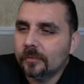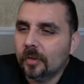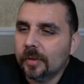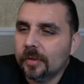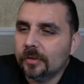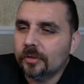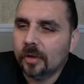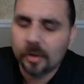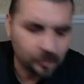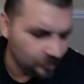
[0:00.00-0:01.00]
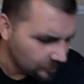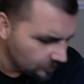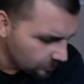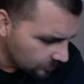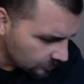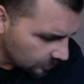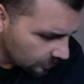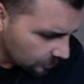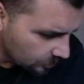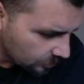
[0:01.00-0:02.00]
All right, there, Geronimo. What's up with
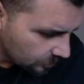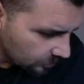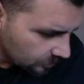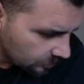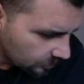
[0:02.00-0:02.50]
Geronimo, bro?